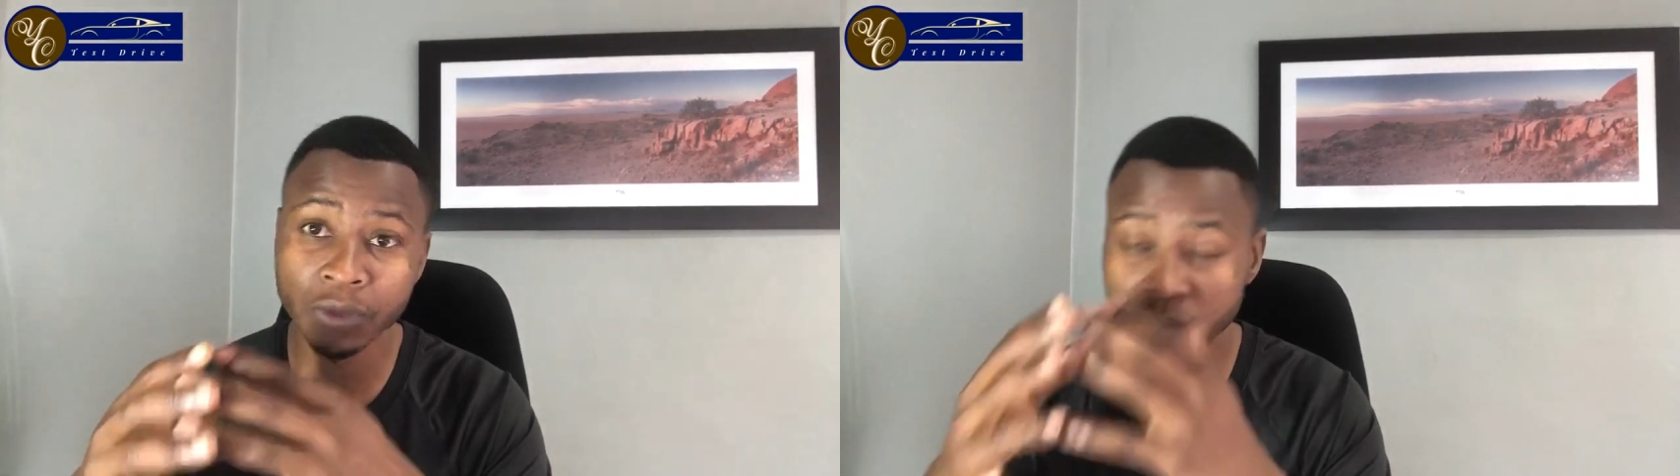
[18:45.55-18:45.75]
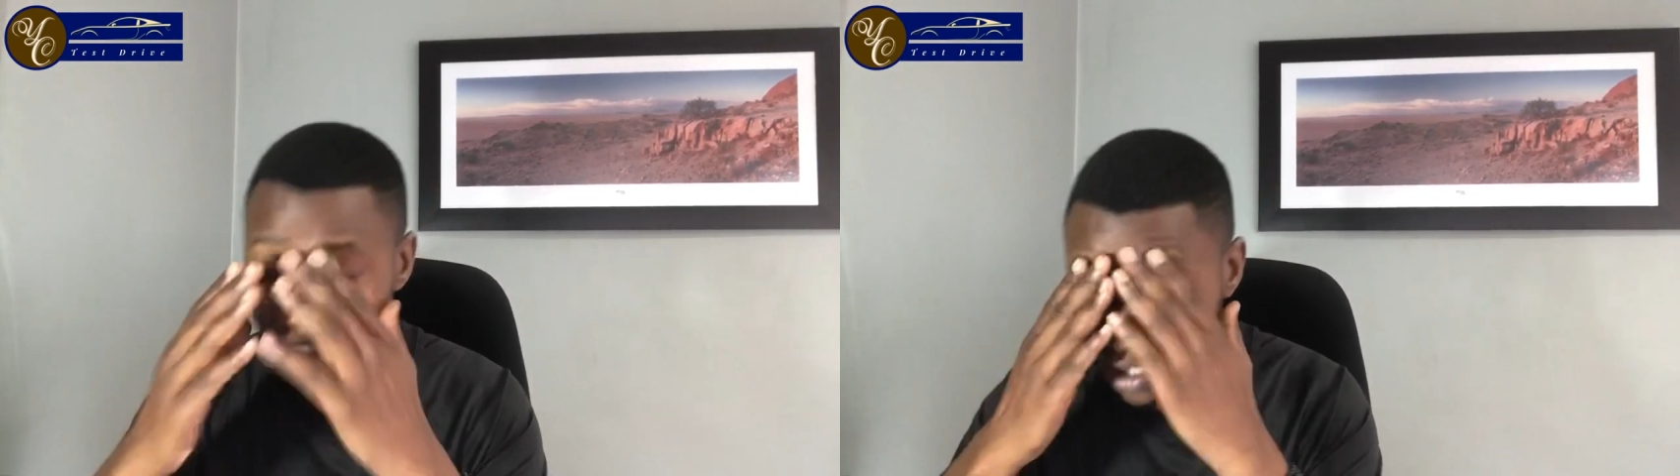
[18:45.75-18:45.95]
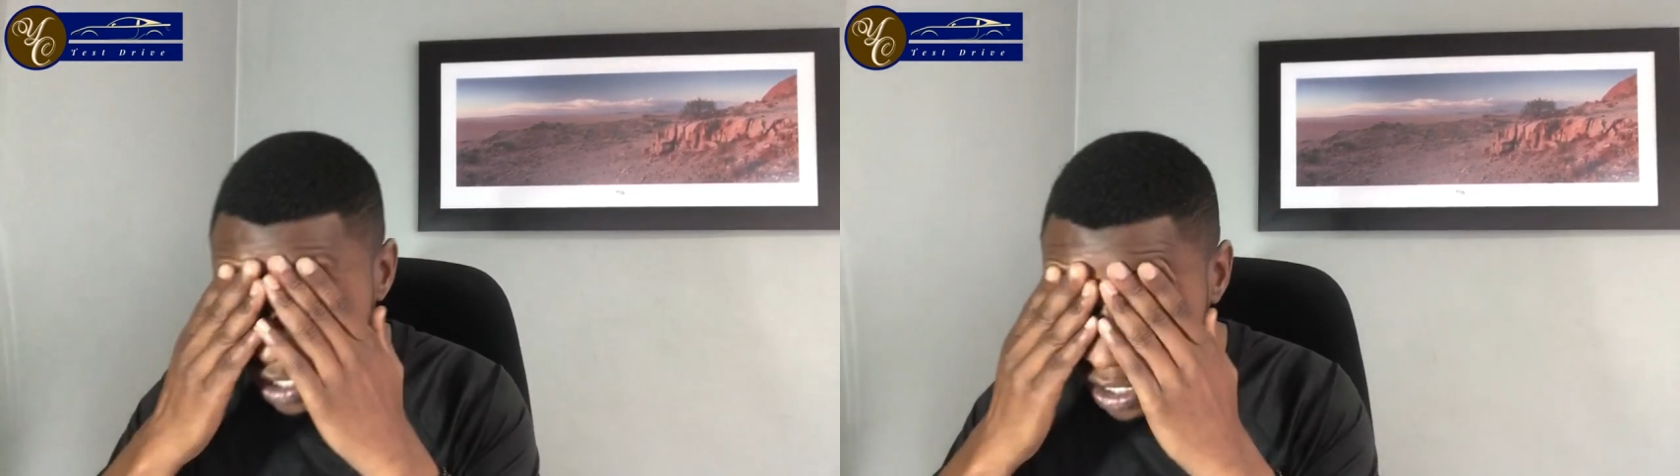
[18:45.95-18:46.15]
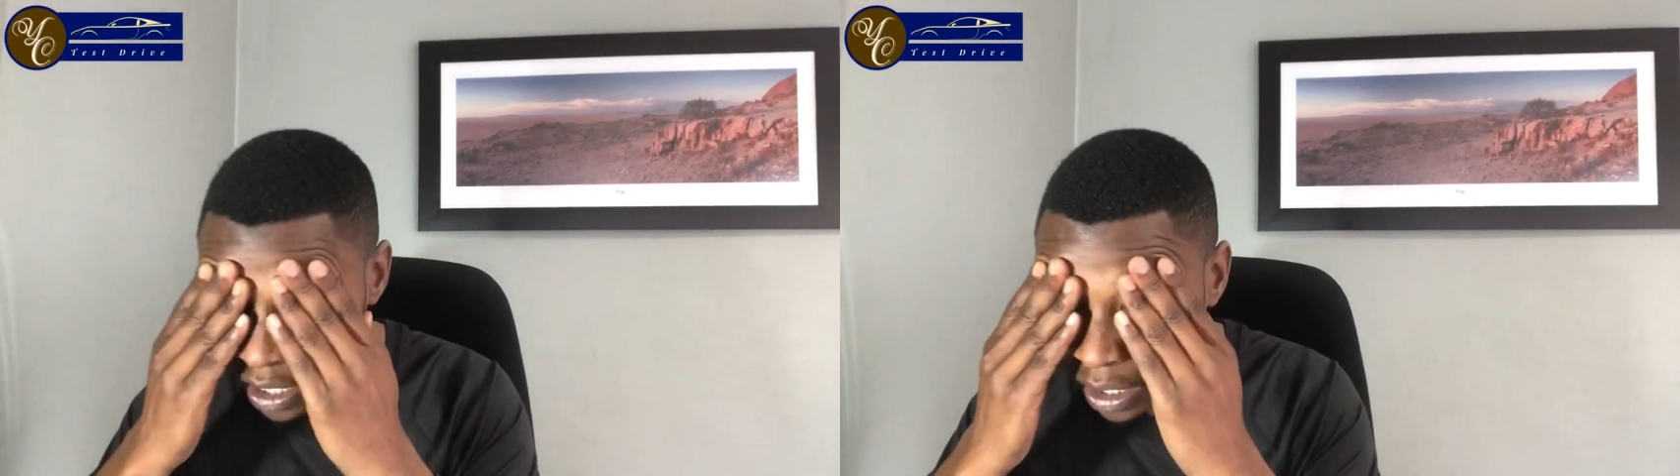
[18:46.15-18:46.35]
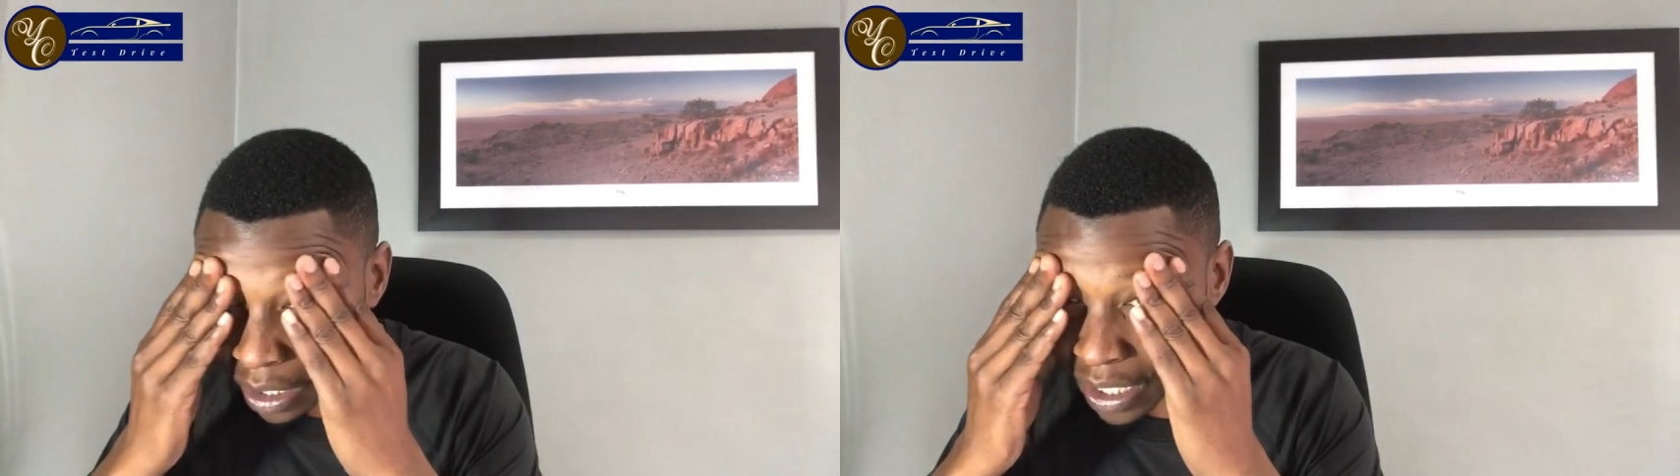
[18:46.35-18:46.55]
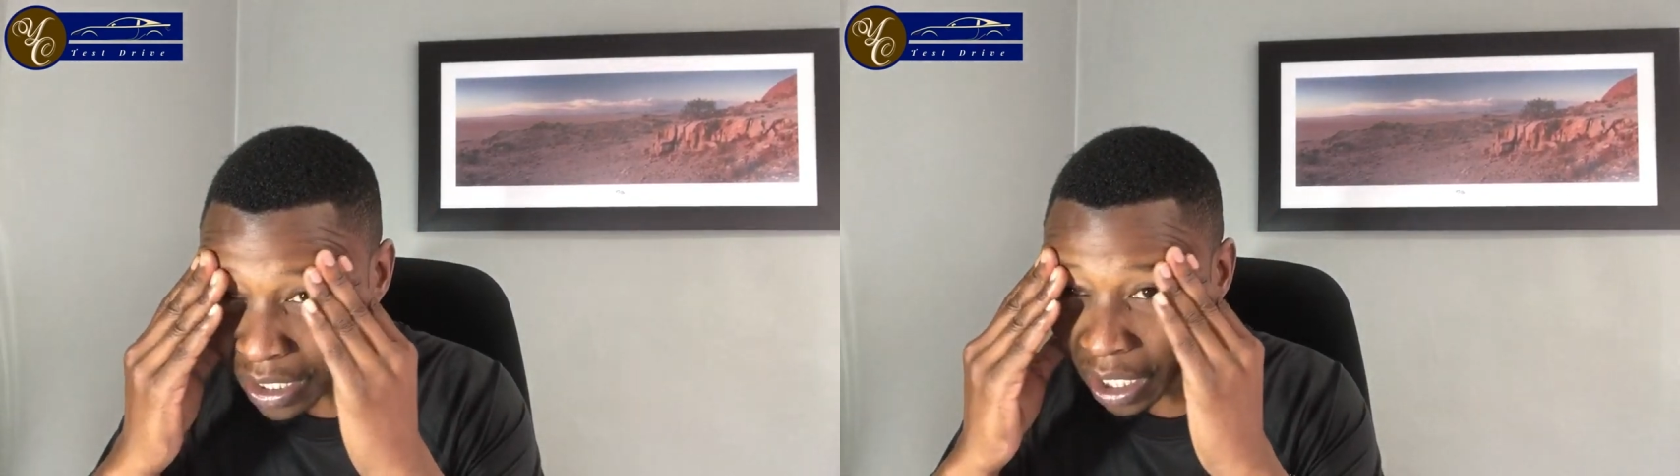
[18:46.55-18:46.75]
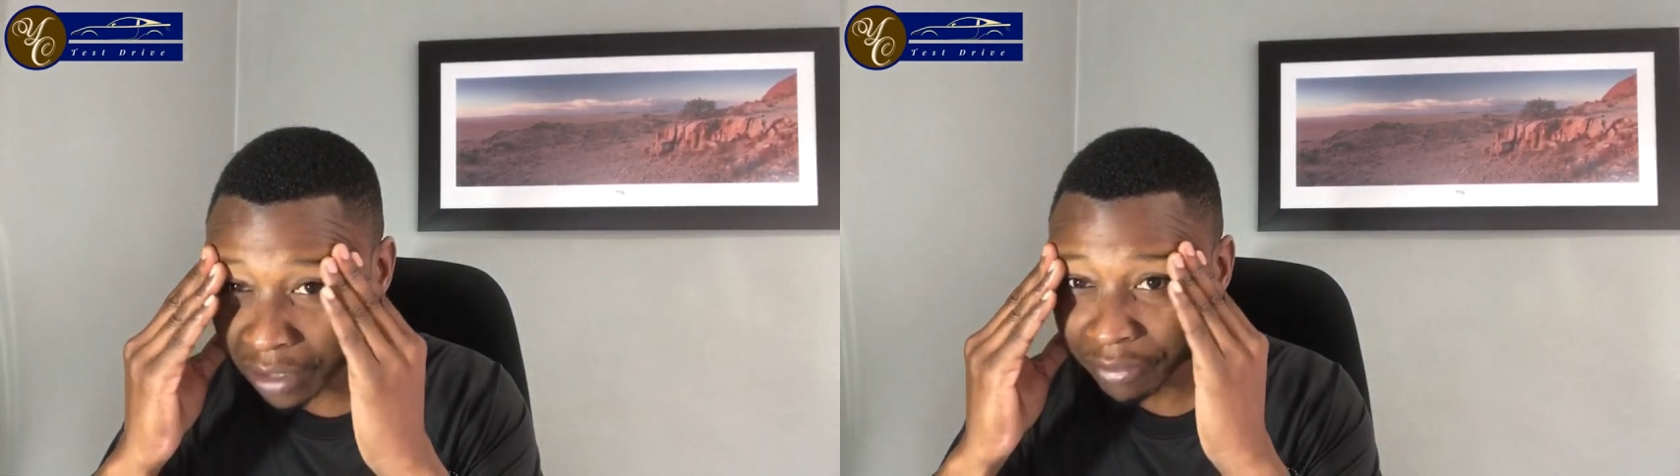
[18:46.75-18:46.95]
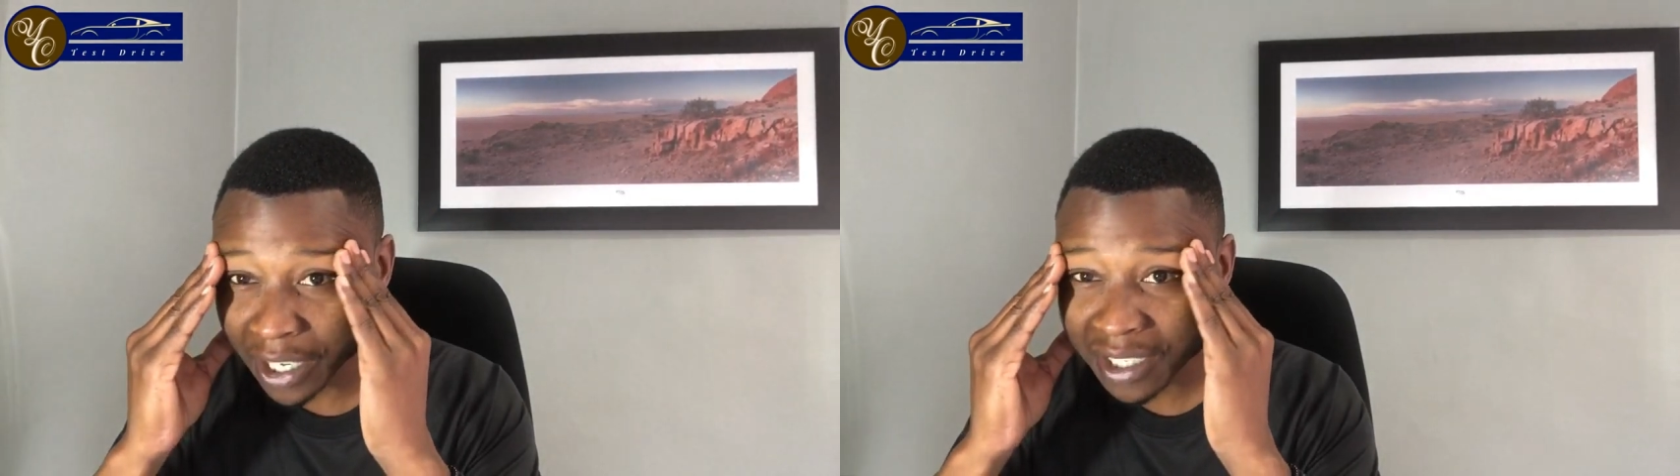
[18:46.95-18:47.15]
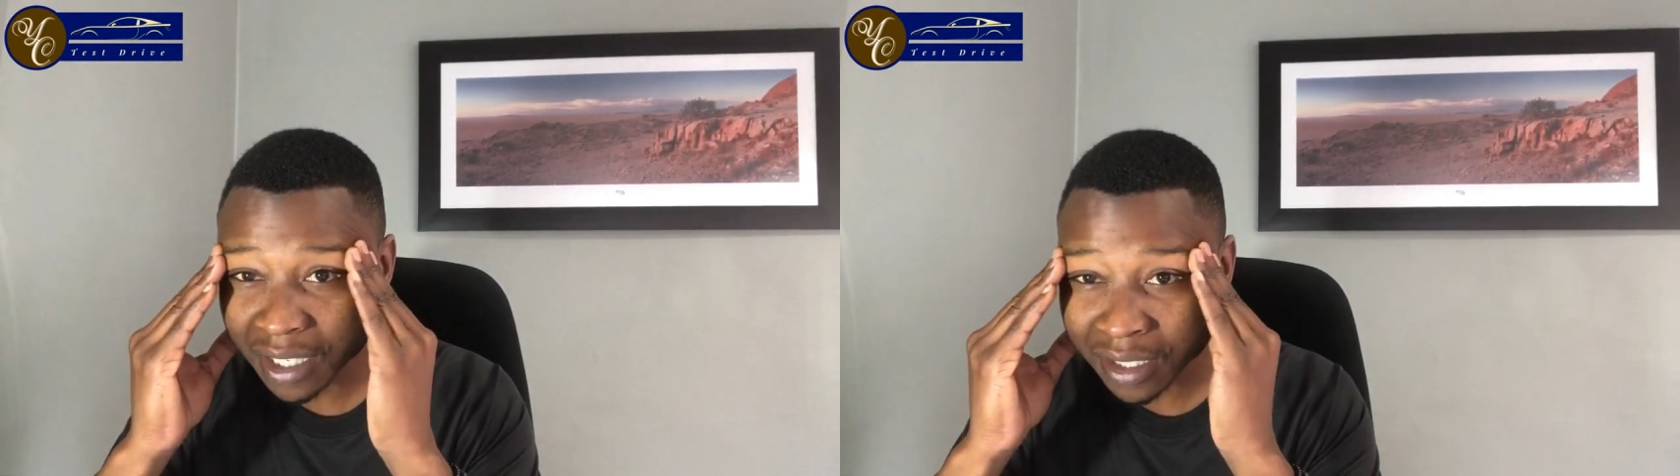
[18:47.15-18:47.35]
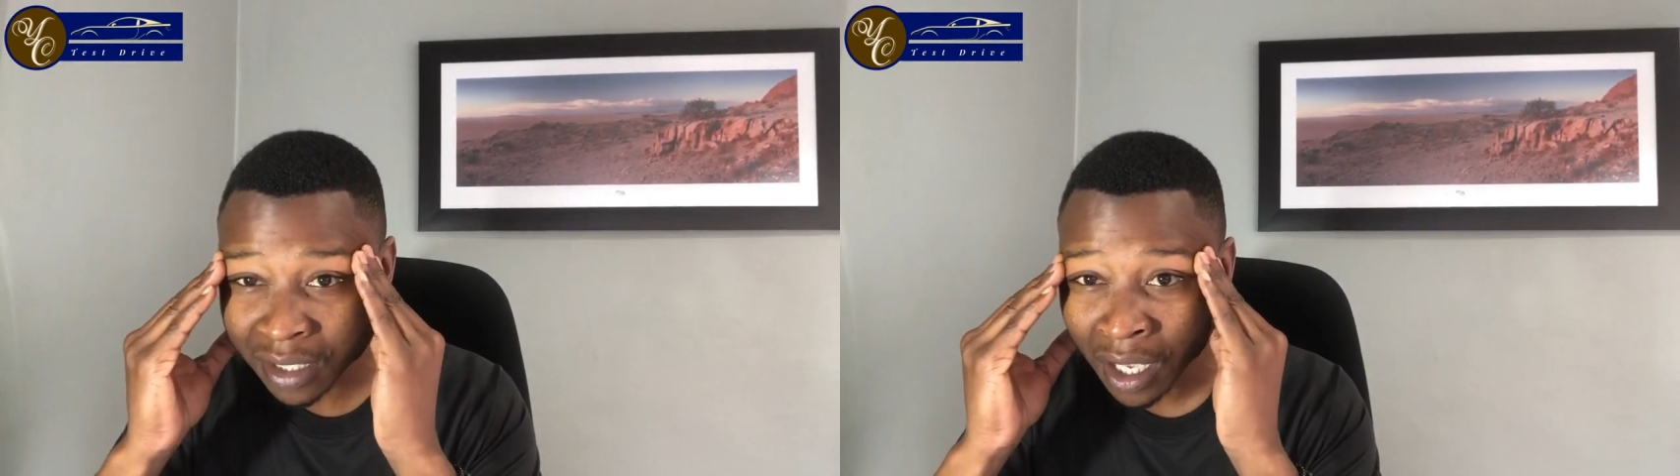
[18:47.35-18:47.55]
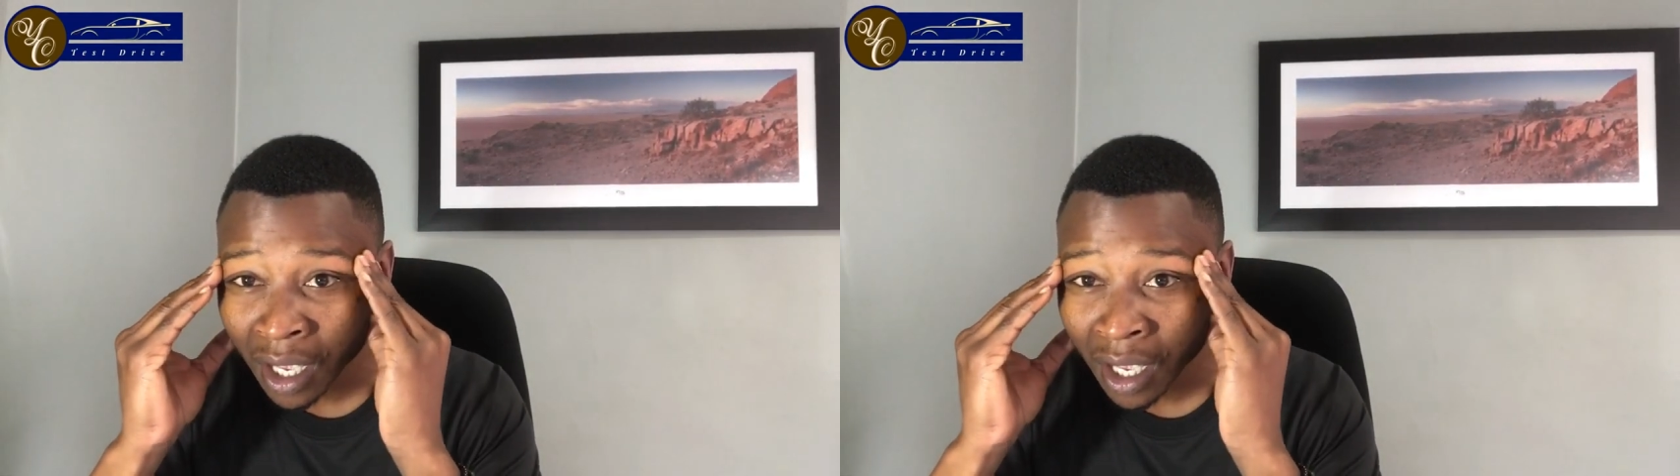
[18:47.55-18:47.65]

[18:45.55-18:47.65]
to just hear his advices